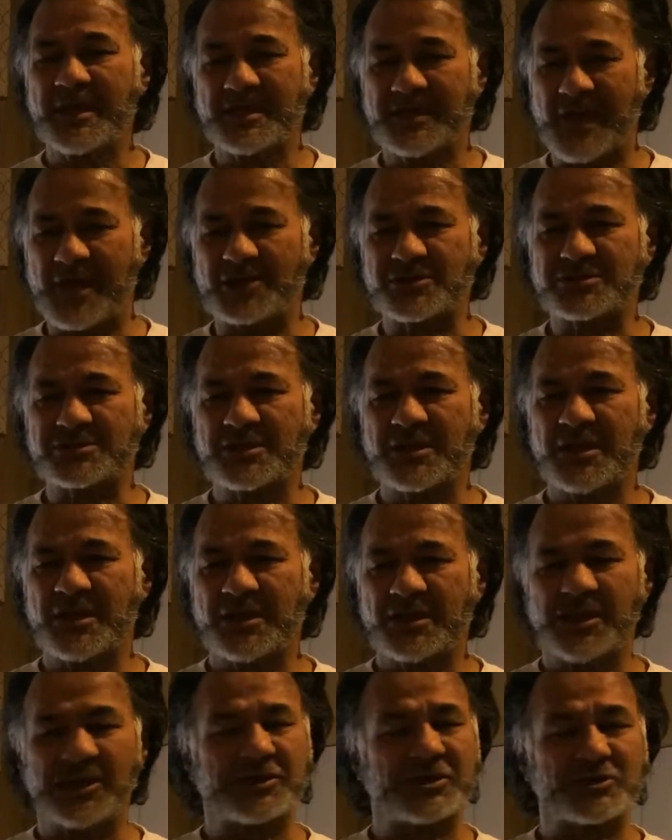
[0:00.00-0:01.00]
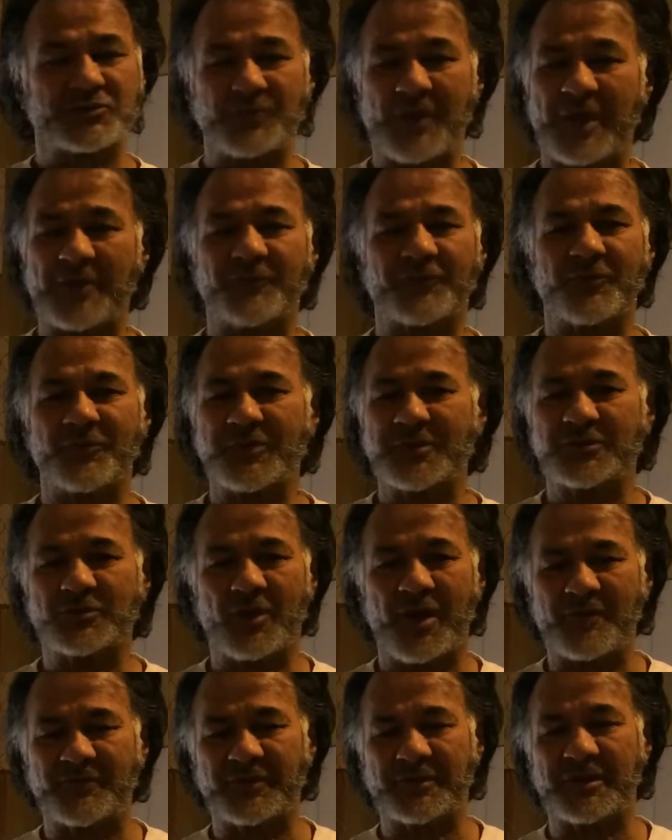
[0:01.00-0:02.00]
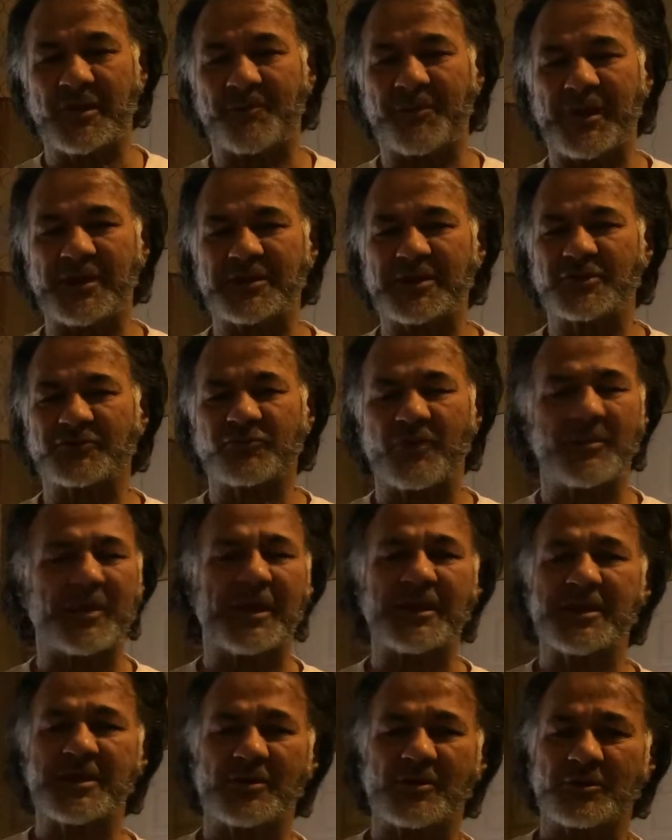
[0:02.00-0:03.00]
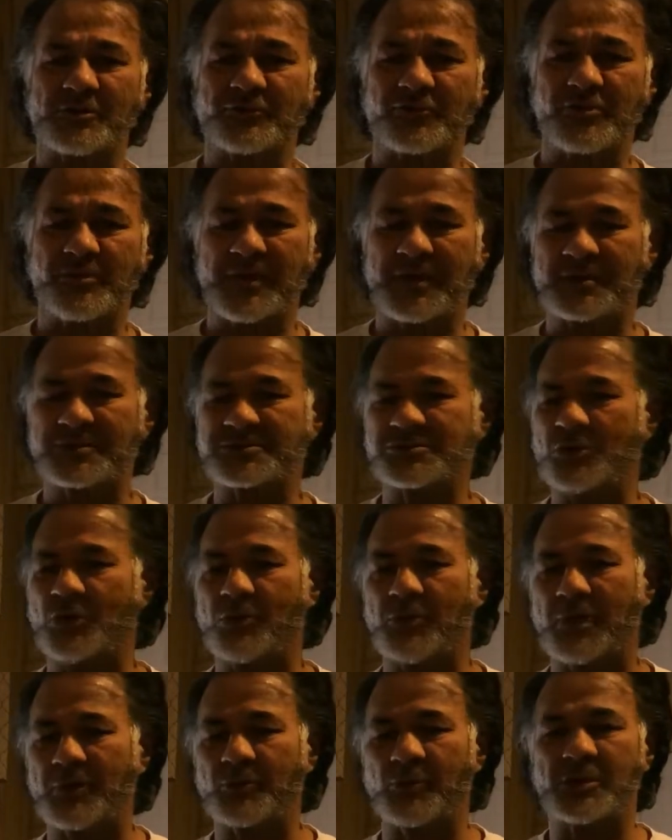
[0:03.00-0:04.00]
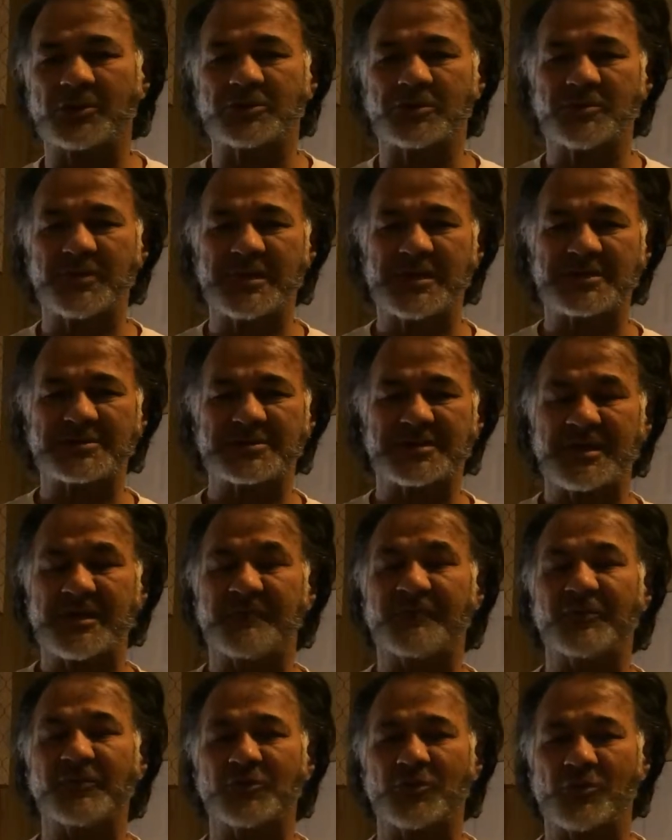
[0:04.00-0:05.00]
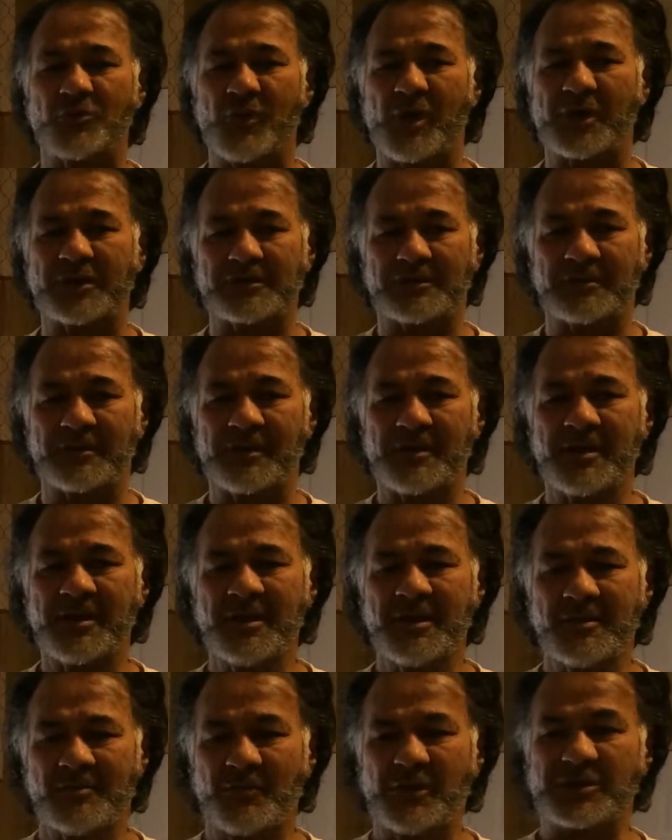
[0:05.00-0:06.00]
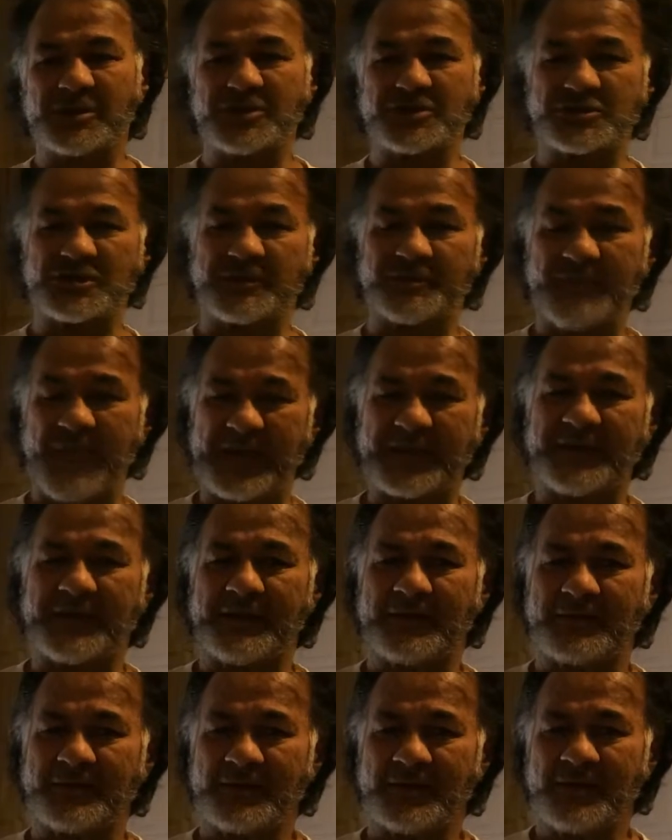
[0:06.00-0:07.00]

Yes, it is right for we to have independence from any country because no one wants to be a slave for no one. But is it better?